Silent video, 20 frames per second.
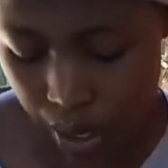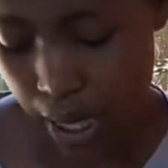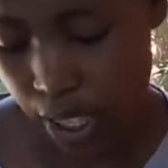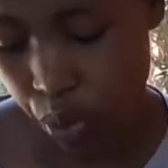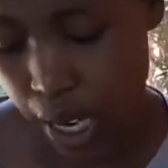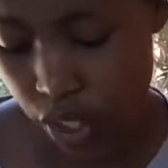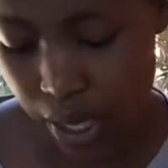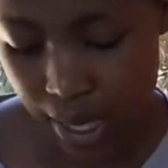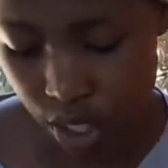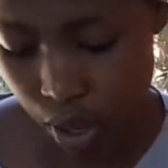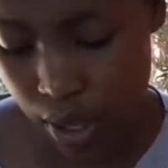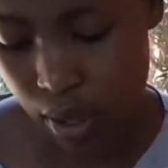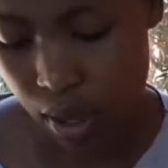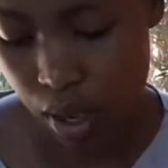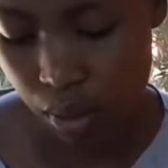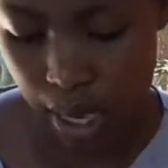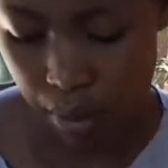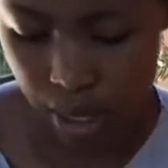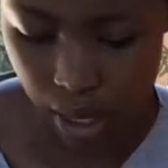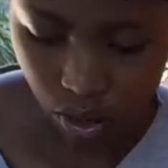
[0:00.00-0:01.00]
all the
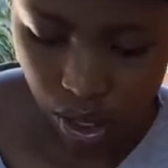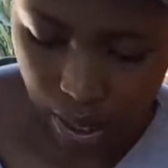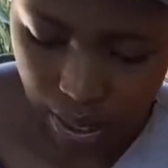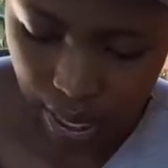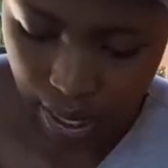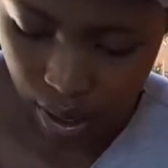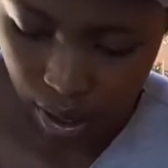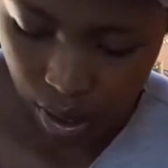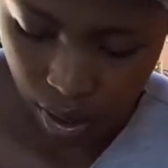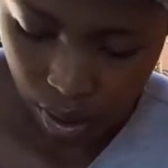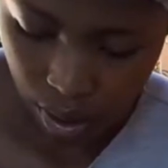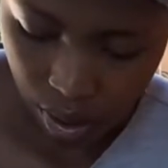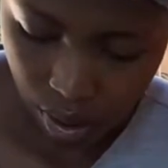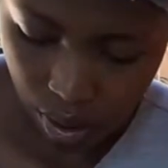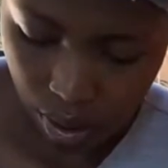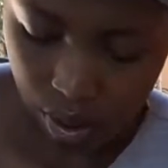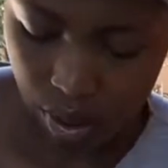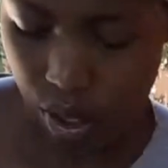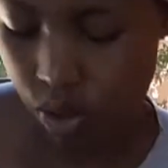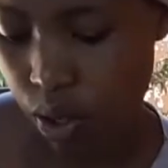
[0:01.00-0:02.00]
cotton twine in
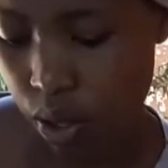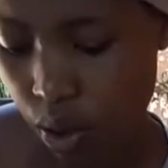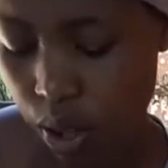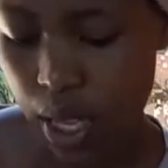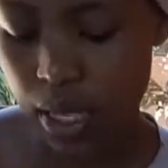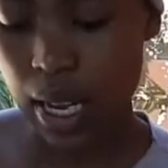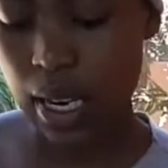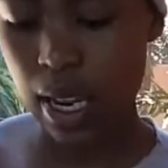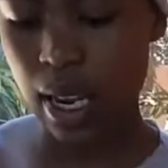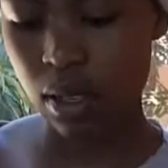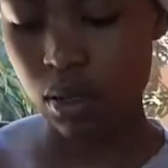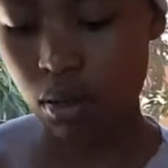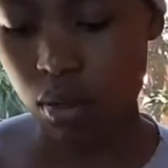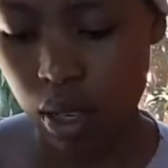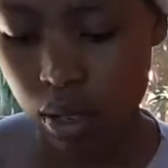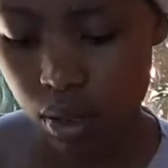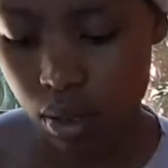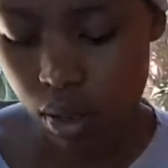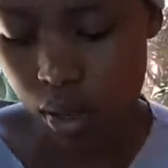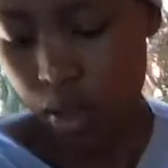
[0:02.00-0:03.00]
groups of
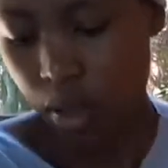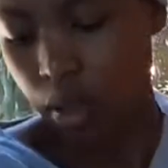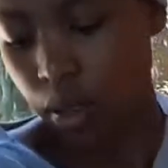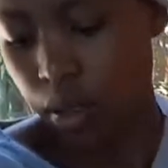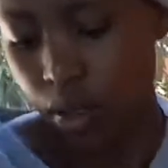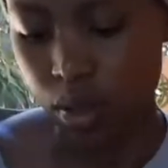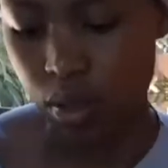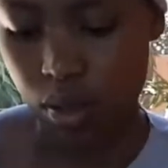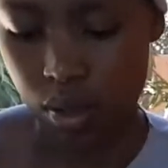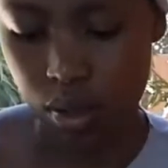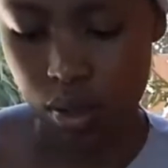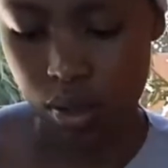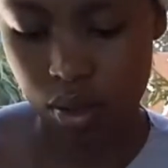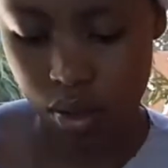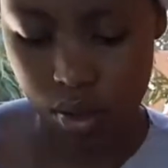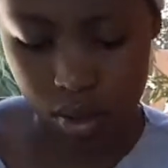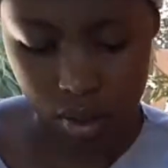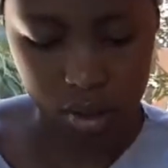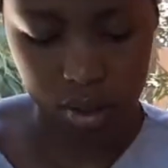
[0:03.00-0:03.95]
6, so